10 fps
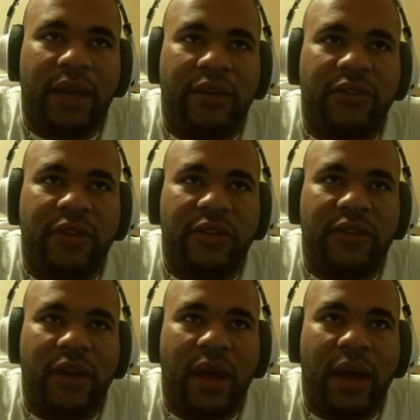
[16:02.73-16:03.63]
just
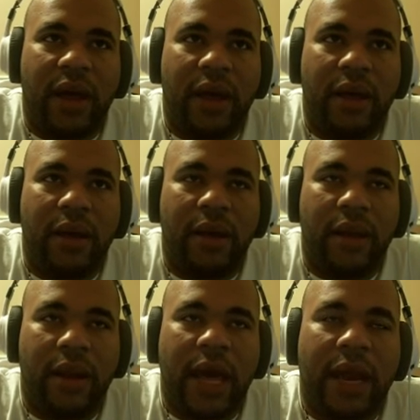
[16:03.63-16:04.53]

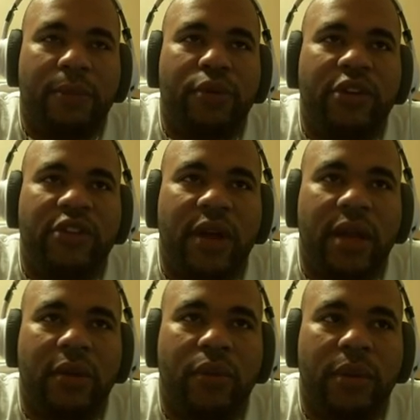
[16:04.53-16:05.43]
not appreciated
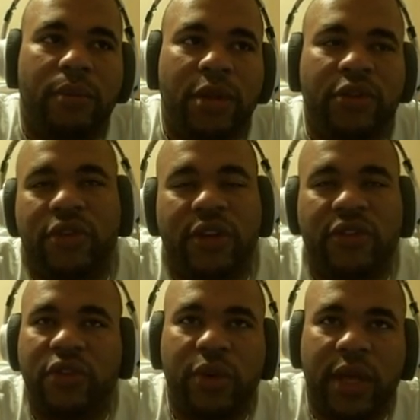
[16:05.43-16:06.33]
when Blizzard doesn't do
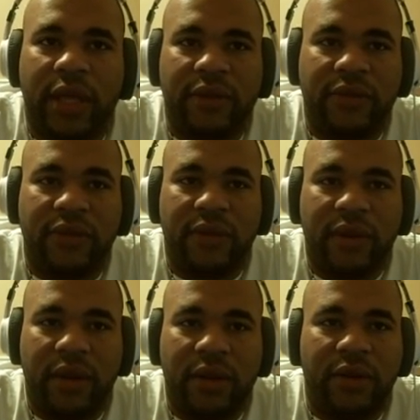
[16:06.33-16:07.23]

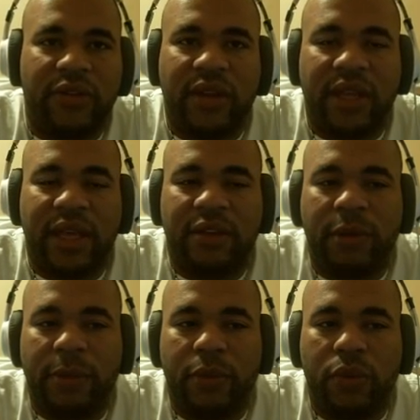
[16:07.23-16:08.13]
anything against people
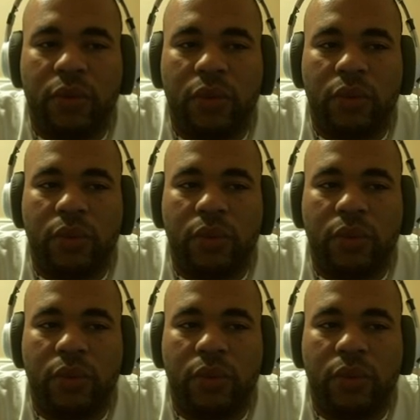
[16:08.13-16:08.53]
who